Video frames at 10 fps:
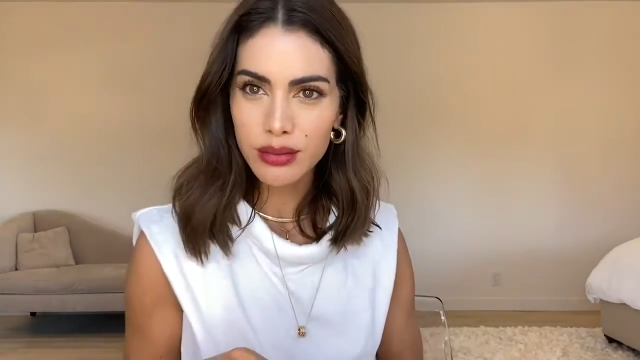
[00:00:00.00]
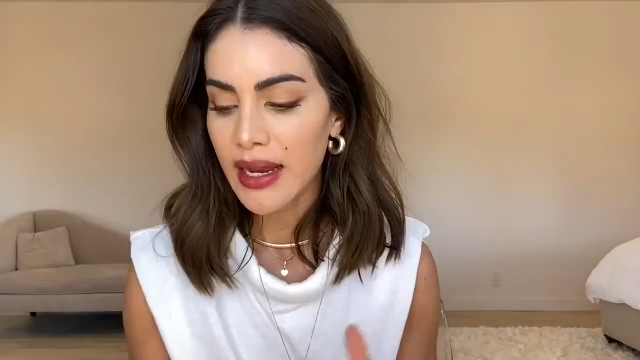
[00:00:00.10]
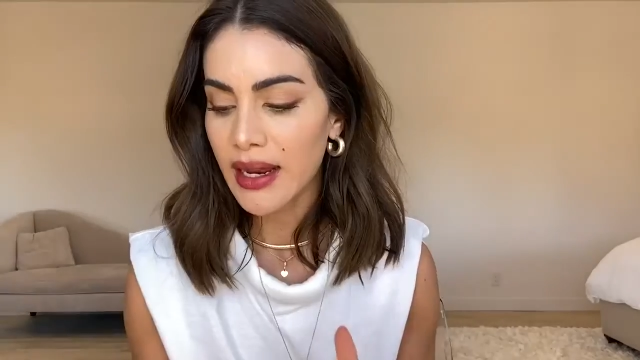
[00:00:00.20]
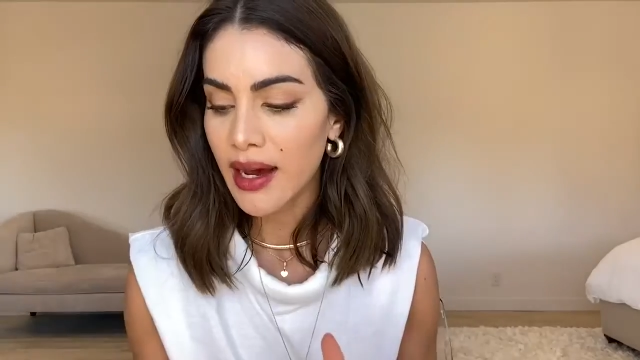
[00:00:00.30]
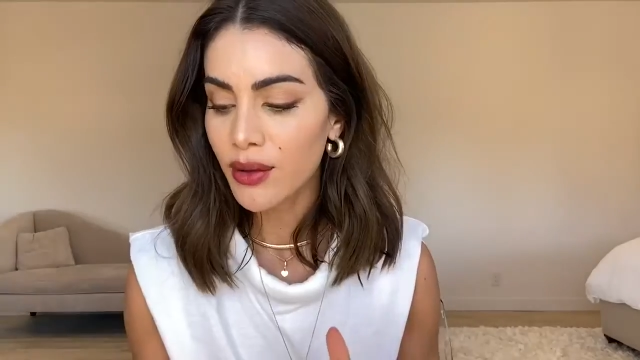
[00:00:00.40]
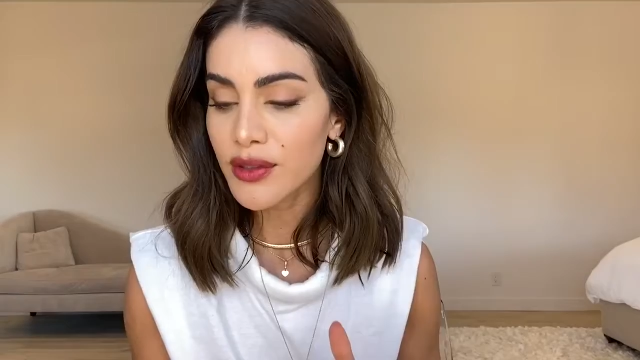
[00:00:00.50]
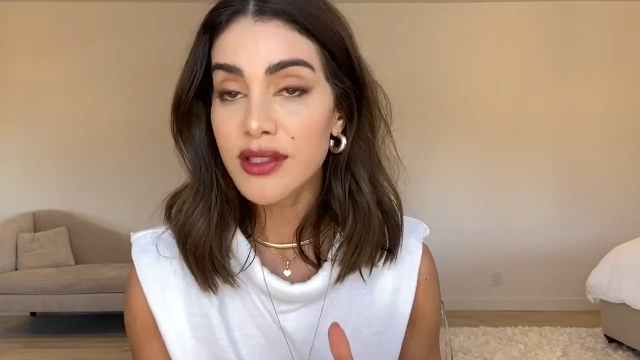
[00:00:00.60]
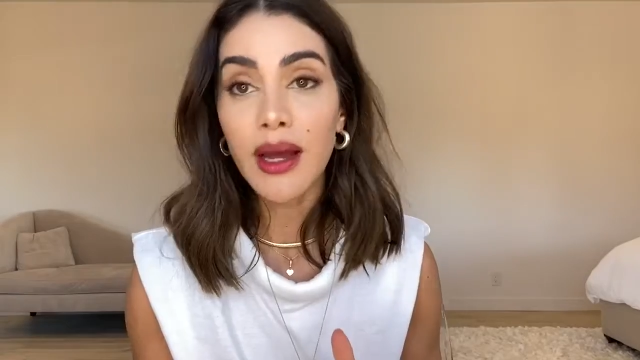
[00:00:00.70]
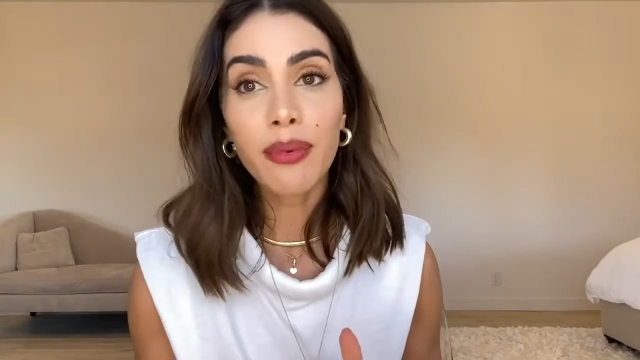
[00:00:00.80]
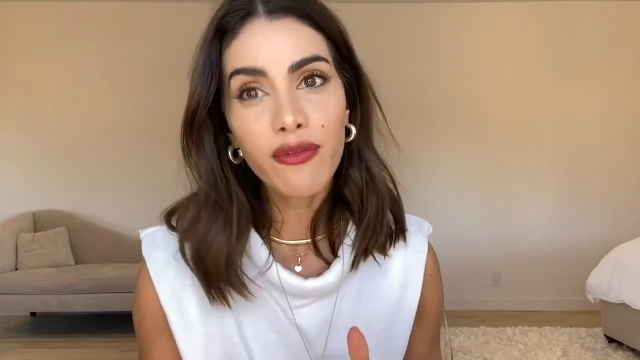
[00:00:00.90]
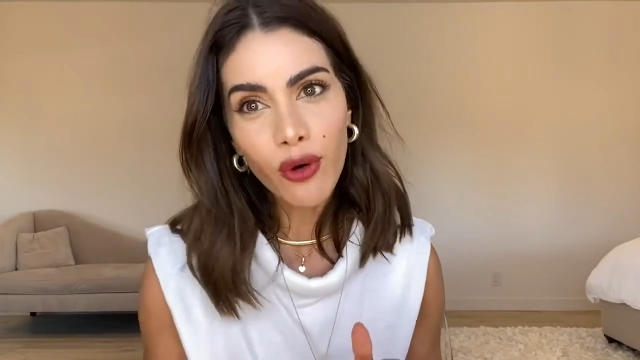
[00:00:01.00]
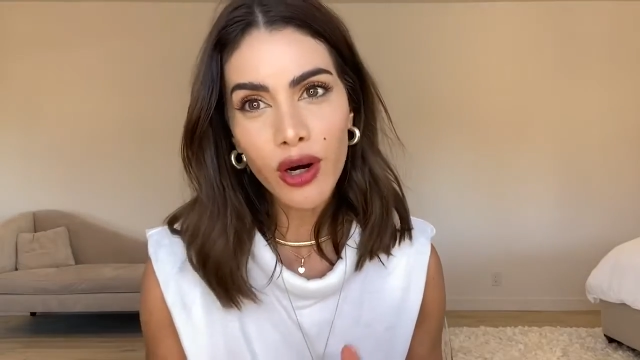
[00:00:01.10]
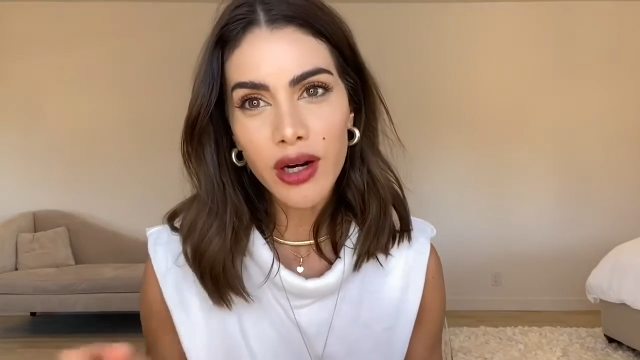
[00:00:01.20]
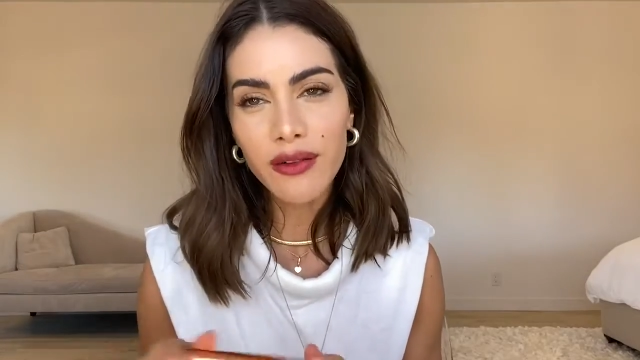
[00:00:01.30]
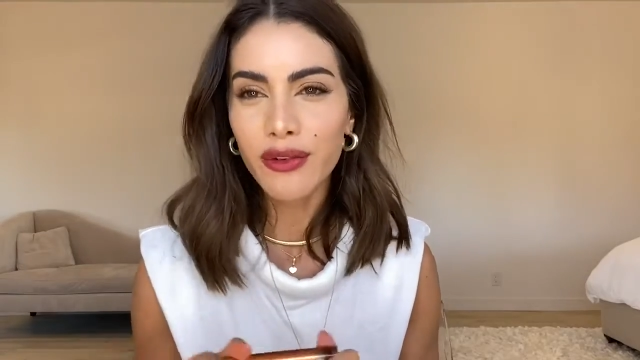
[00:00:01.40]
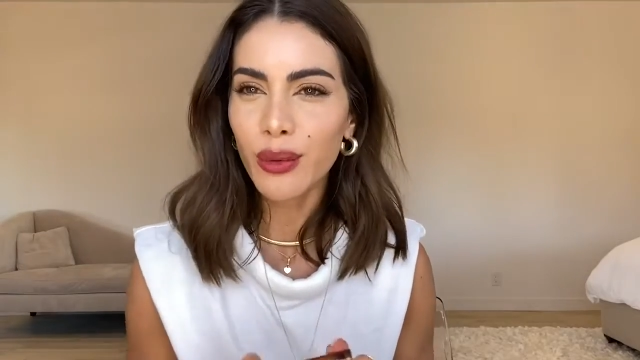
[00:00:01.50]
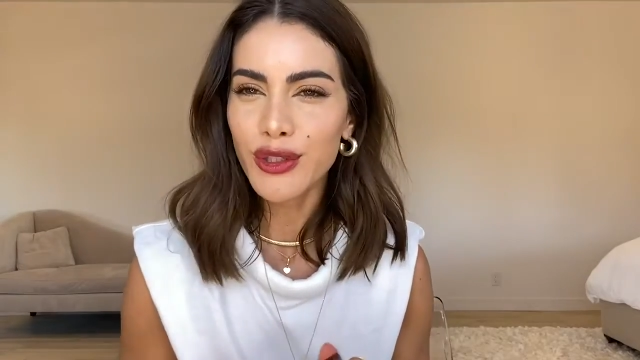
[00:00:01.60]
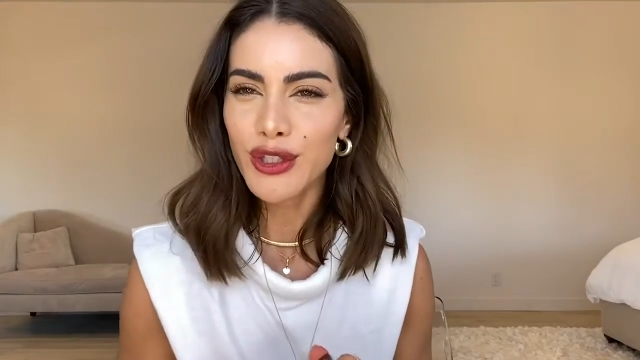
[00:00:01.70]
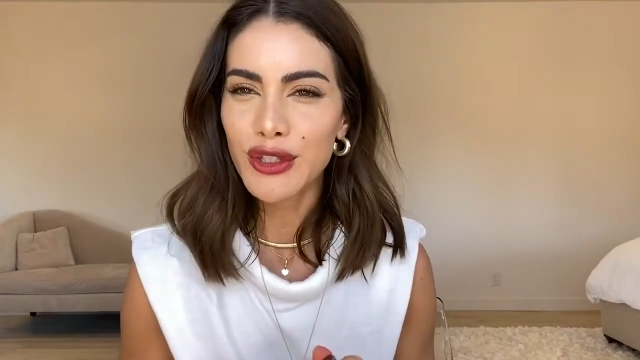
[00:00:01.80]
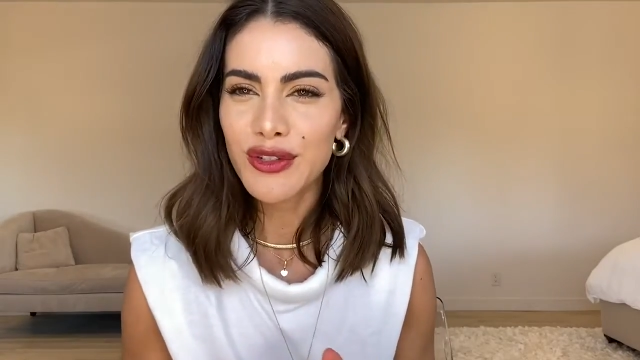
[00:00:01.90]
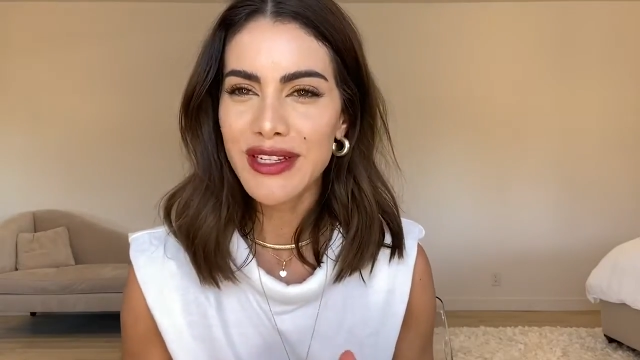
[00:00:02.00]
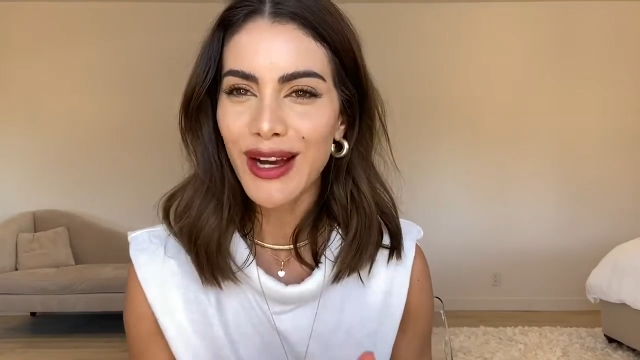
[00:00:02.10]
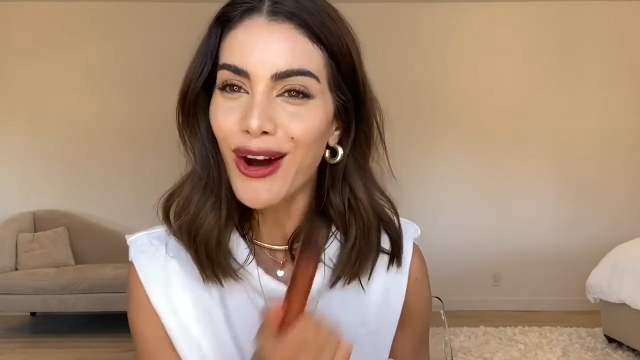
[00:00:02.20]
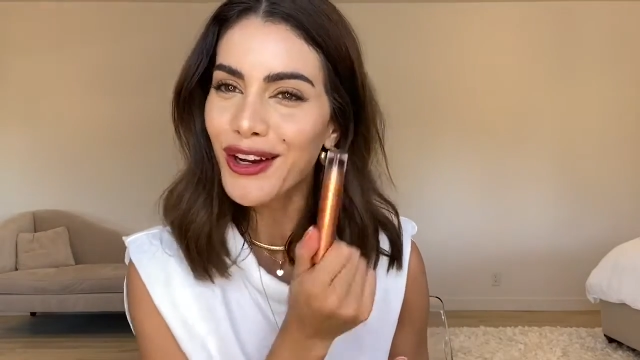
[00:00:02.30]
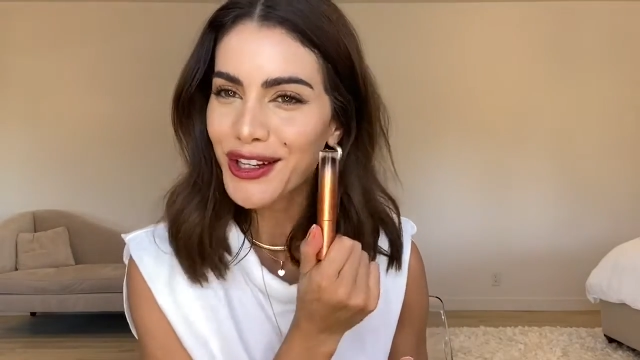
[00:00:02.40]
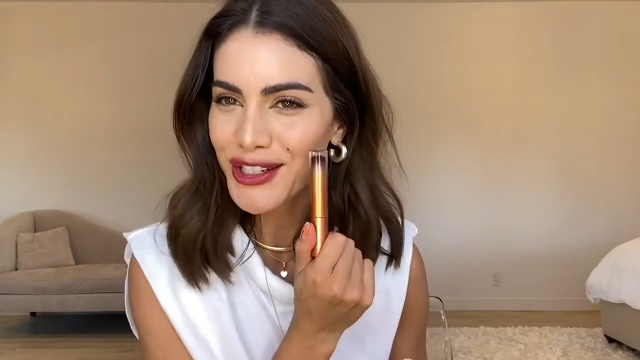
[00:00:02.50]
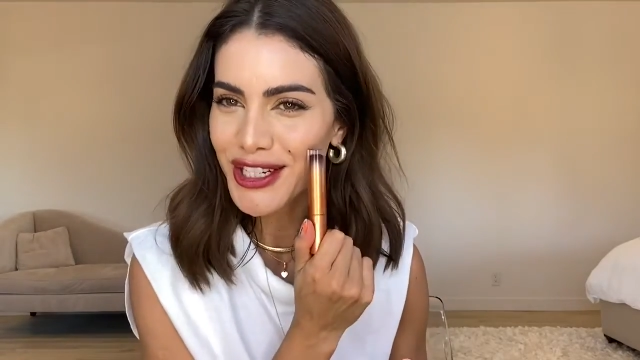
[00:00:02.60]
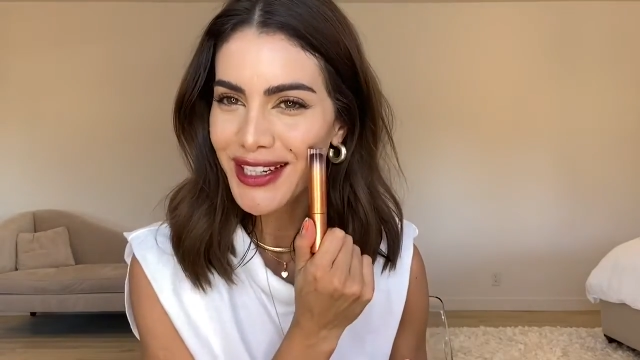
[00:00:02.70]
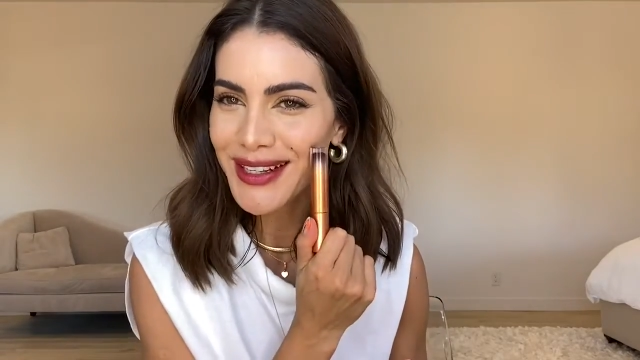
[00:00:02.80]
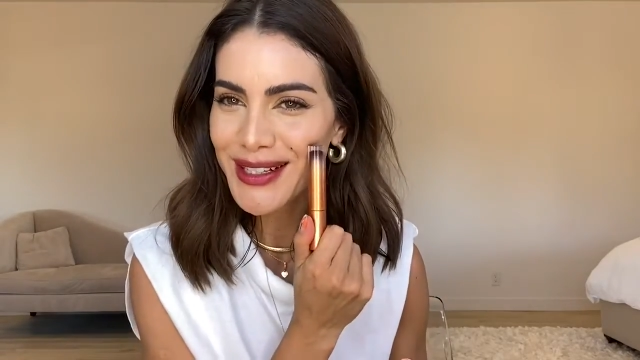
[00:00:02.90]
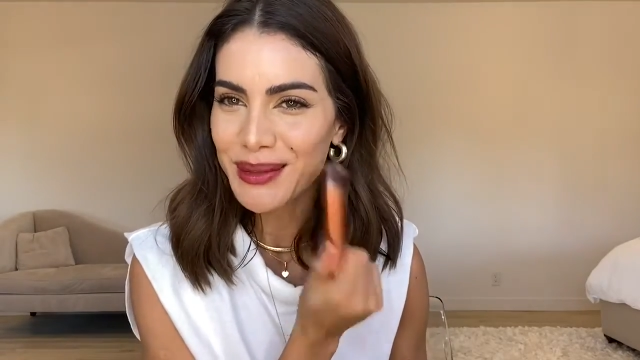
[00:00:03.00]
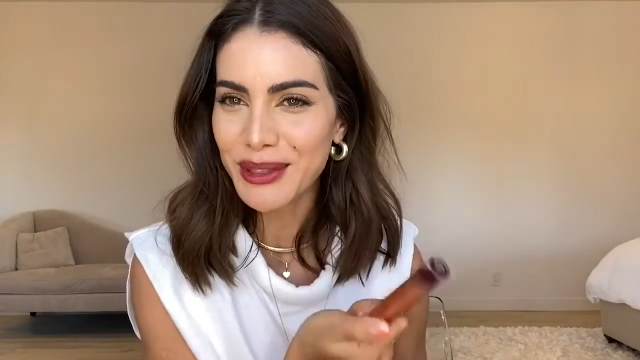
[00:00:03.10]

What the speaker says: And now step four, if you want to use it on your cheeks,